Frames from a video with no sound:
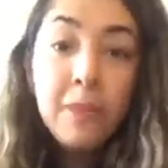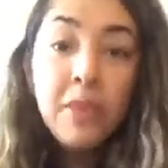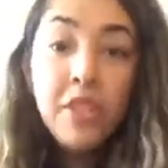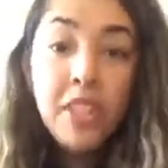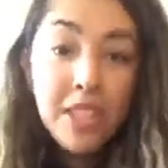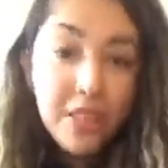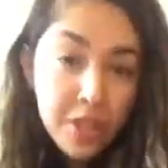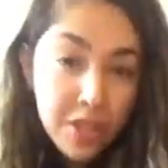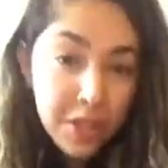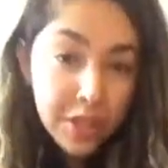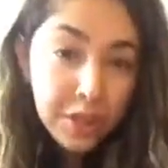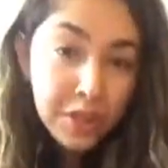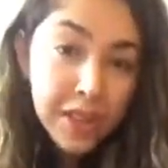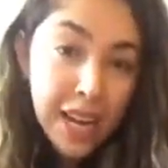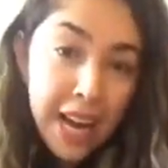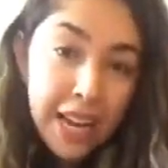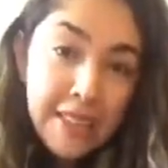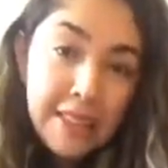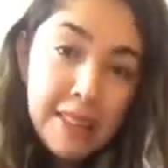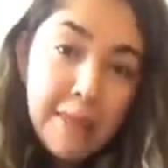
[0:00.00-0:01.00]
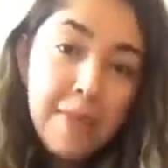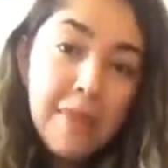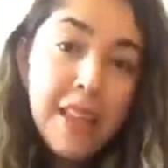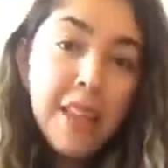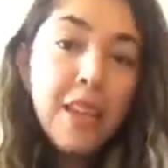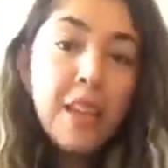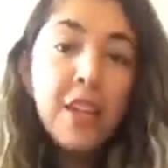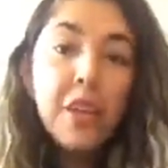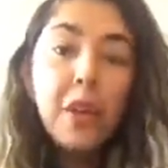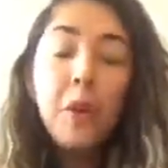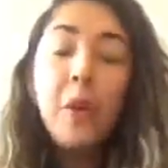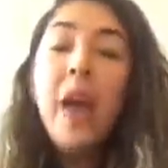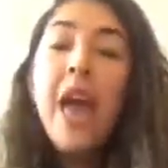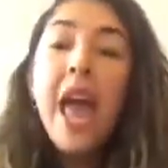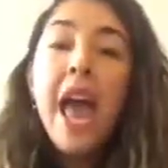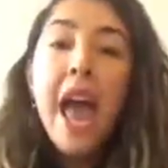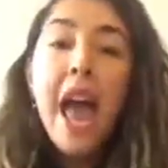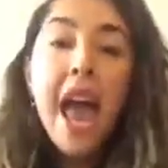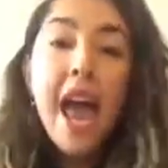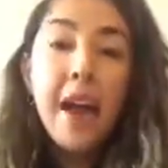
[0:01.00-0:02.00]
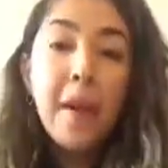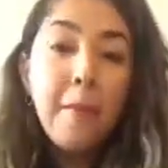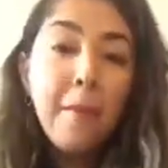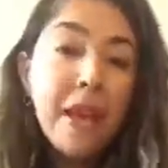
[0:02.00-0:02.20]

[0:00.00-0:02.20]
teaching you guys something new and